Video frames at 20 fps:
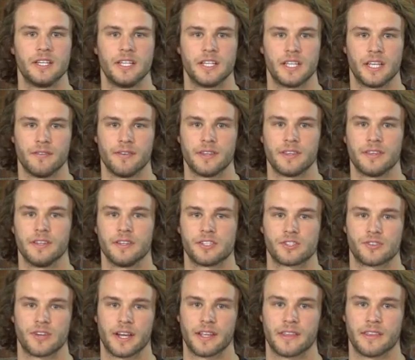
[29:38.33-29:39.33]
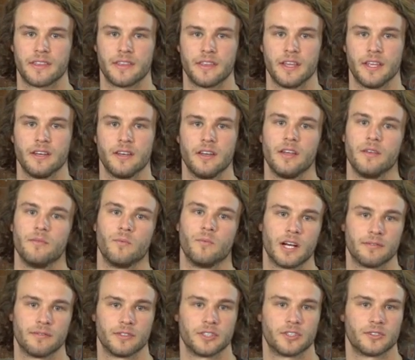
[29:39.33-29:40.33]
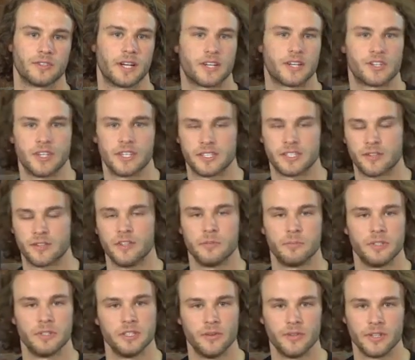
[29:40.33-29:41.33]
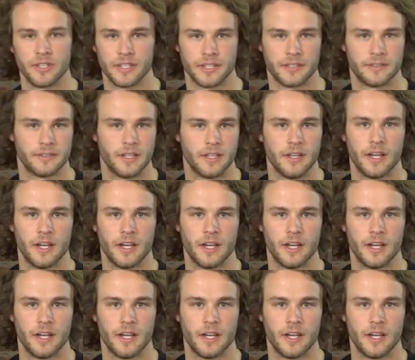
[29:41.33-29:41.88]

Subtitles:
to give it the strength in whatever direction it's going to be loaded in.